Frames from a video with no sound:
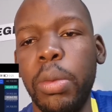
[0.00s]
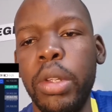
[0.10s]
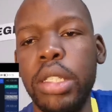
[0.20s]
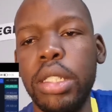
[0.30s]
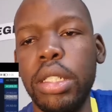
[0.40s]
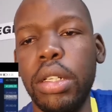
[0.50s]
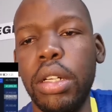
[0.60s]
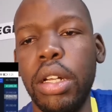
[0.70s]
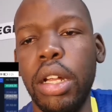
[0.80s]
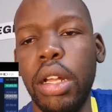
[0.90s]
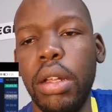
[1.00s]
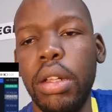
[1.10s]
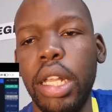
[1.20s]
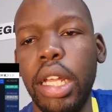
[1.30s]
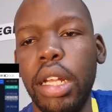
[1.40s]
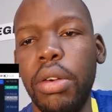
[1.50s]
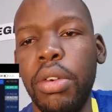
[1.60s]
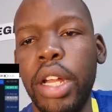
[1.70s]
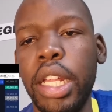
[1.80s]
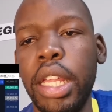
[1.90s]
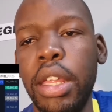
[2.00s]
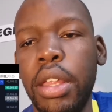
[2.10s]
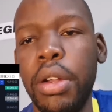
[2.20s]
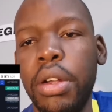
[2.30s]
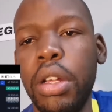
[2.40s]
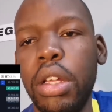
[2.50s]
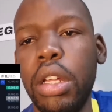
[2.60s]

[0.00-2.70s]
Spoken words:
risk like right here,